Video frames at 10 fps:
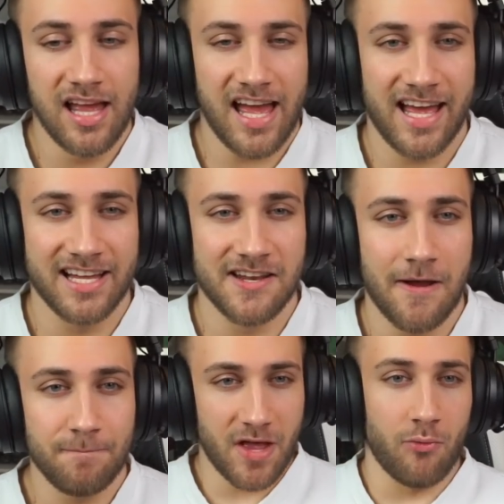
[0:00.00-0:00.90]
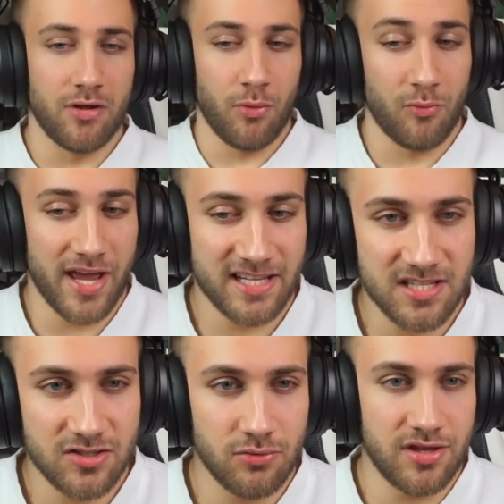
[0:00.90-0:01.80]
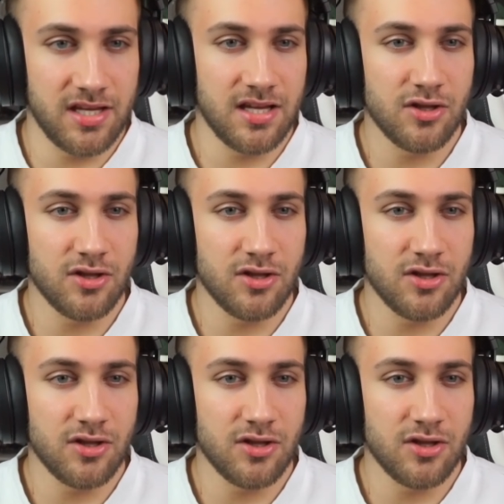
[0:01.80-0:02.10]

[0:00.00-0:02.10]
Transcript: And now we will react to the